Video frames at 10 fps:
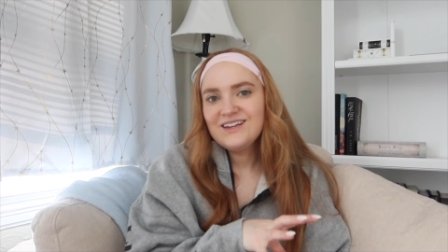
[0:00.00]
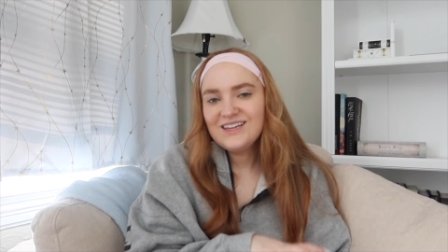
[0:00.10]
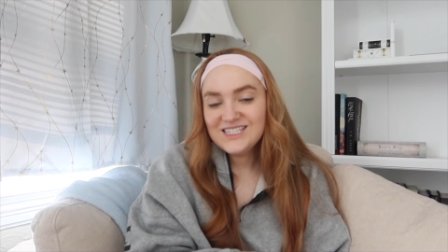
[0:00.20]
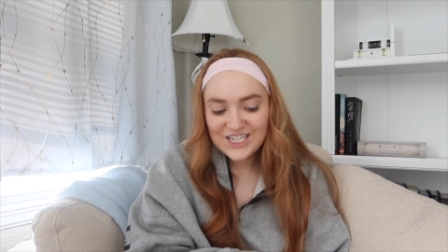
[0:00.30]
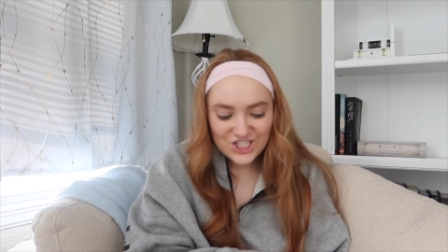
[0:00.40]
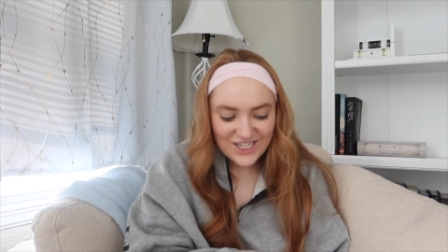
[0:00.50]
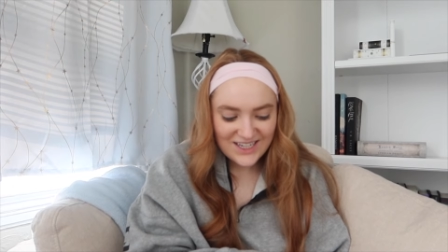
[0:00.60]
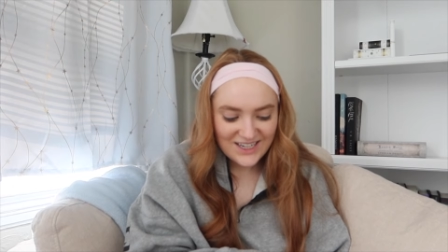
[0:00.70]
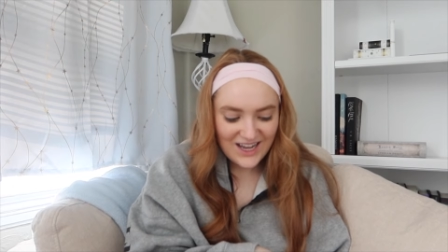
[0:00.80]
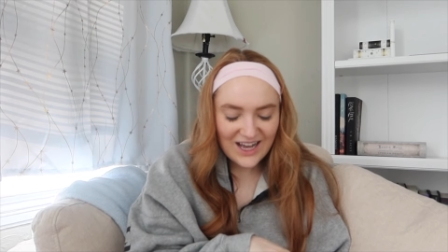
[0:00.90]

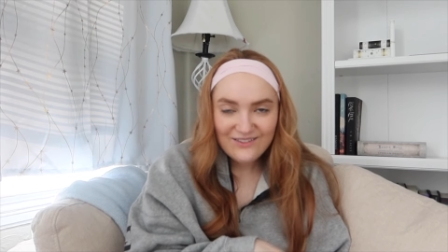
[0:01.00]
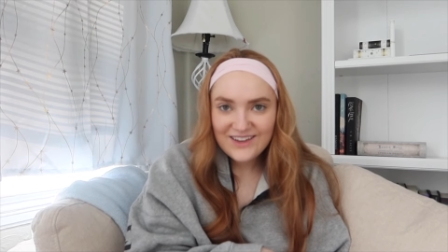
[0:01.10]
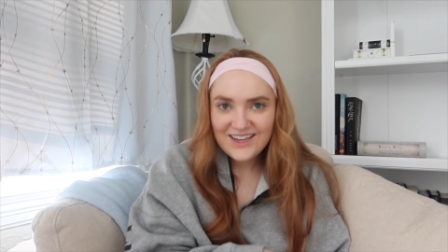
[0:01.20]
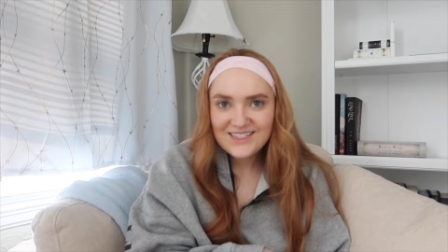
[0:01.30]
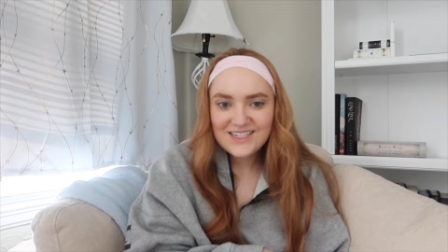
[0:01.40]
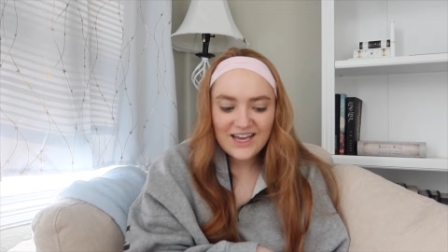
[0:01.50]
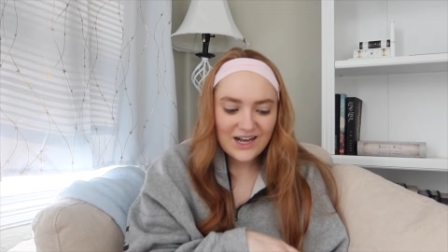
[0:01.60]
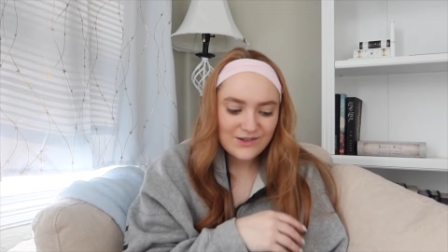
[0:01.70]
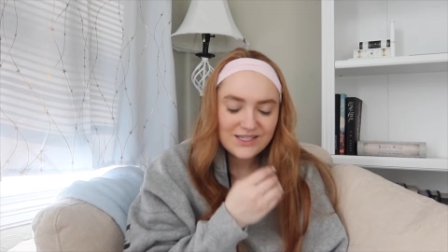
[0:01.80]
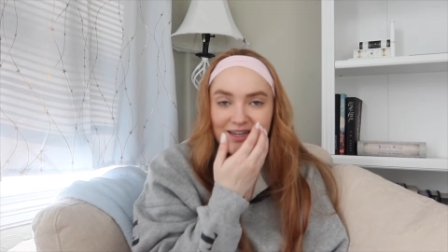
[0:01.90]
edition of it
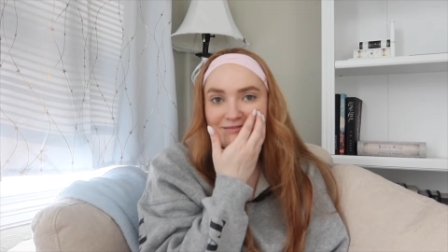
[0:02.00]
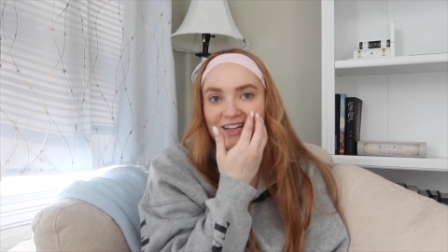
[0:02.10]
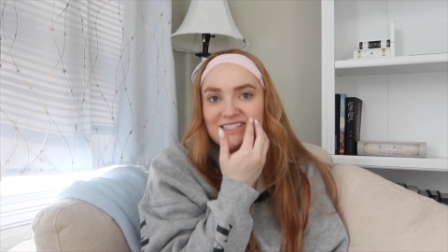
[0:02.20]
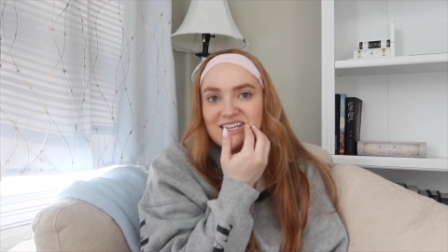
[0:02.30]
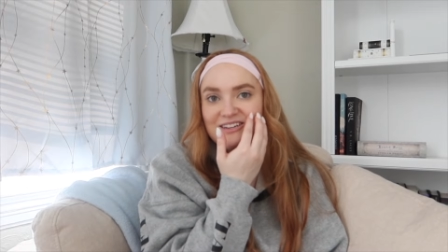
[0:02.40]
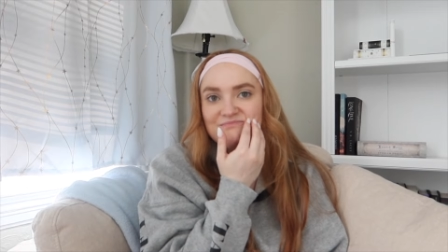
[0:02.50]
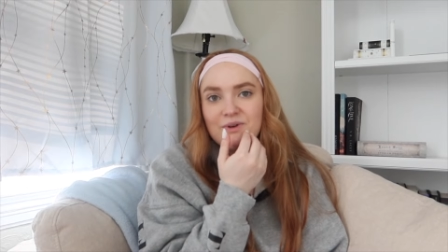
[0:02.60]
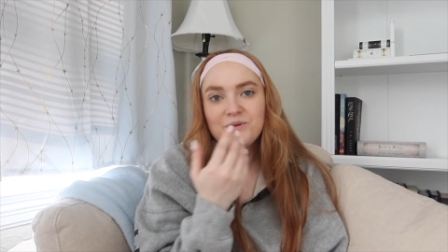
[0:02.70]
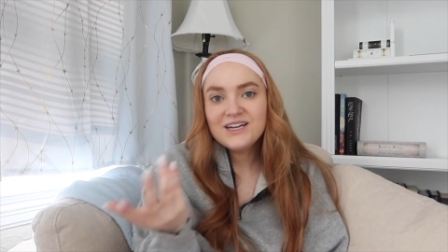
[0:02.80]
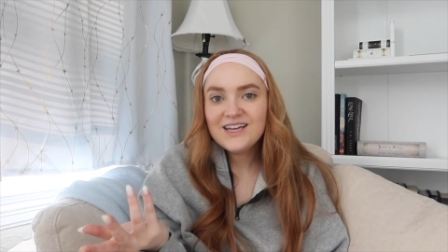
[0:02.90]
and I was like, that's it.
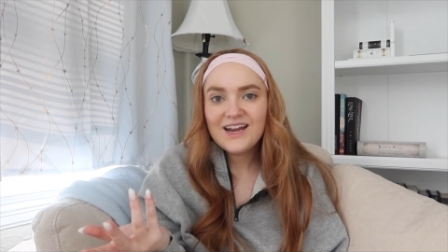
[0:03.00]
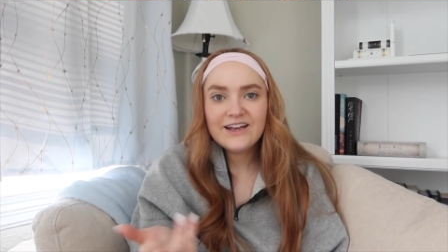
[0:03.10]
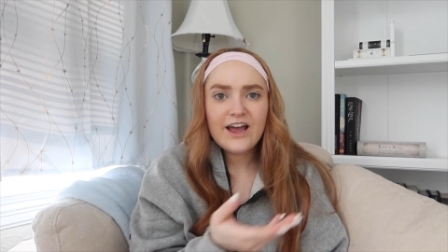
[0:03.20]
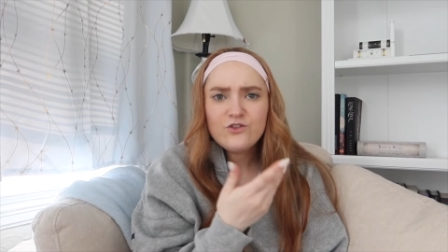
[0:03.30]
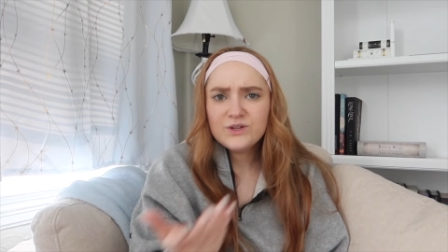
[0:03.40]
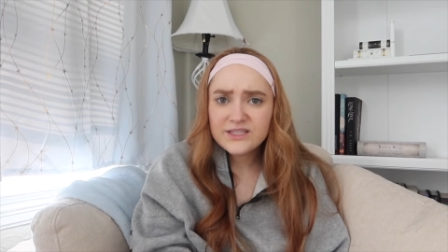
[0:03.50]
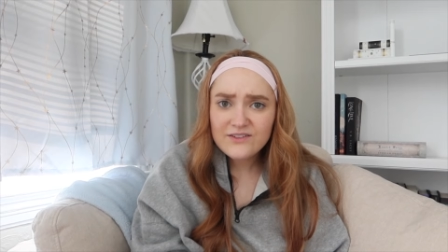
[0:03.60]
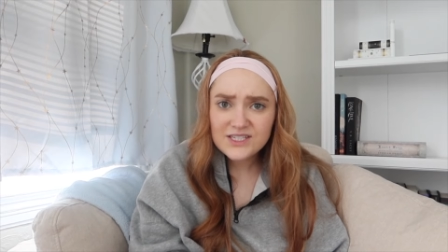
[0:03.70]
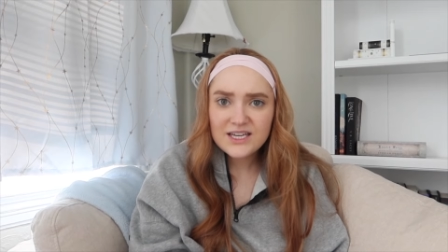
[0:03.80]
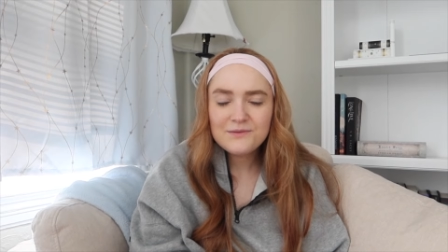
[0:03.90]
I'm gonna get it. Everyone
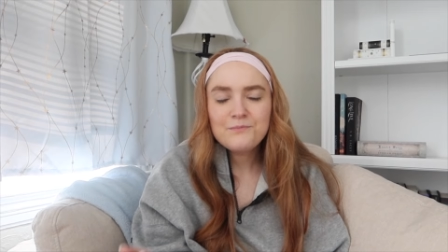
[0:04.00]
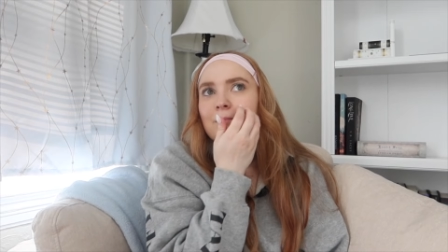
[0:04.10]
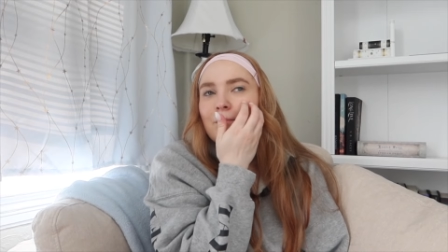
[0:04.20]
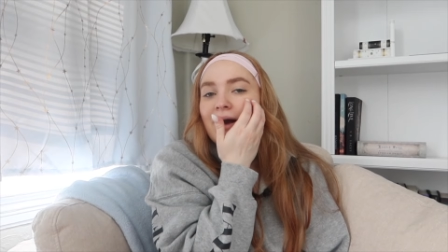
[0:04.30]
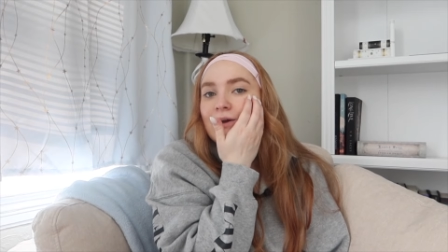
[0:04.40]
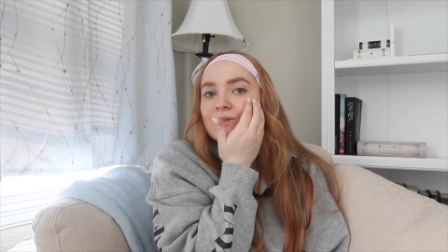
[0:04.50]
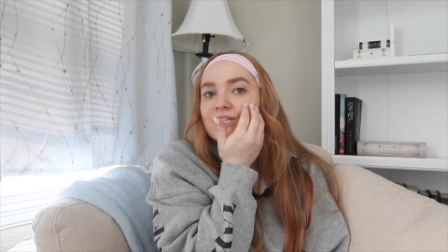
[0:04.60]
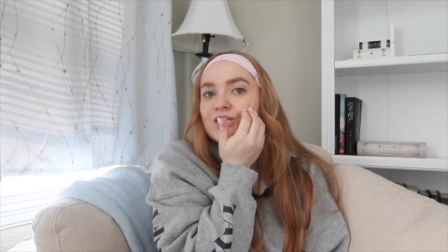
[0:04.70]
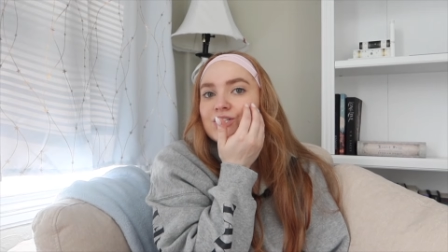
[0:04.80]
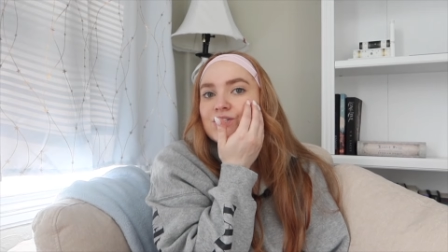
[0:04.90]
loves it. My
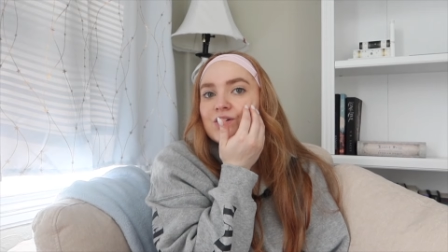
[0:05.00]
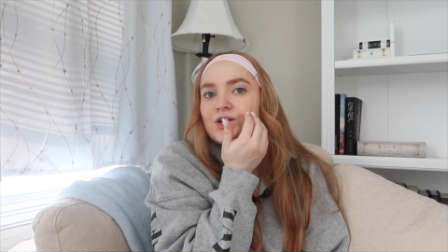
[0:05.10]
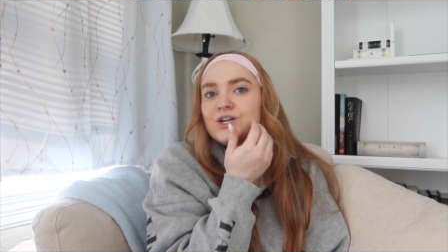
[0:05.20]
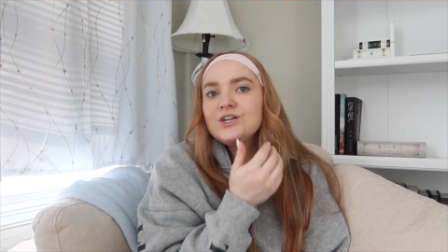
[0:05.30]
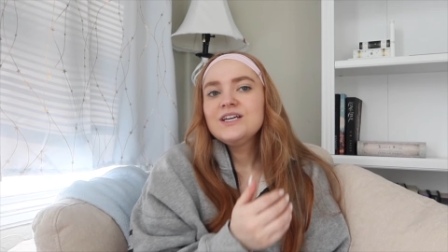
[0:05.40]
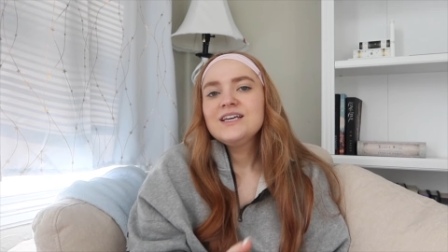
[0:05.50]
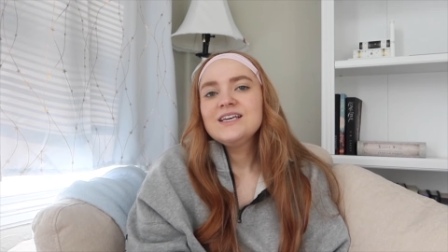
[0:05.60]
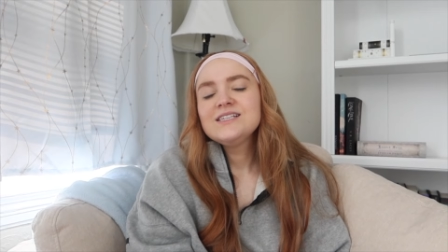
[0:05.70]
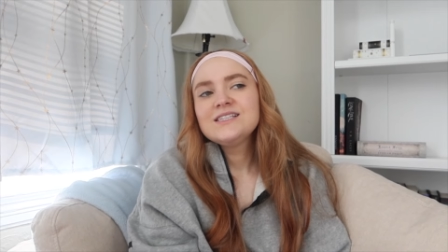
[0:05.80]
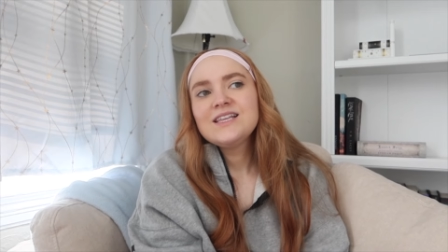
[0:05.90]
only concern
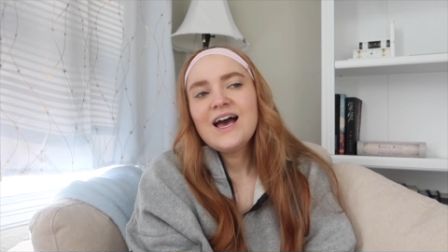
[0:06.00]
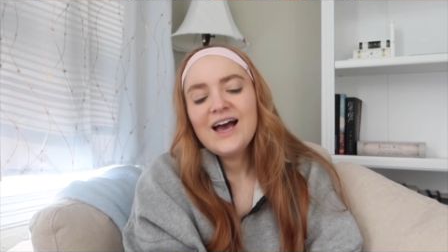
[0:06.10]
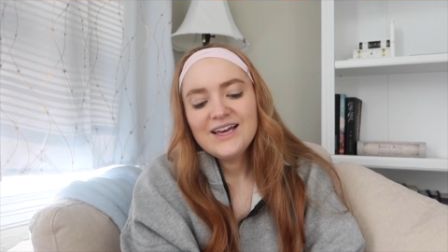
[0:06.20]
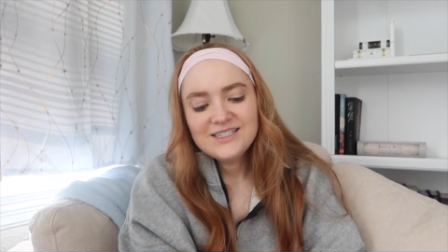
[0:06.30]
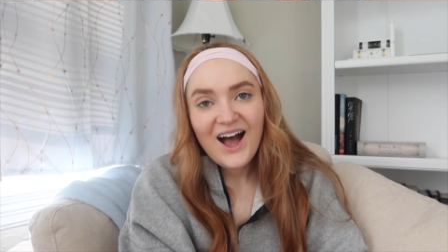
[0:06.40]
is that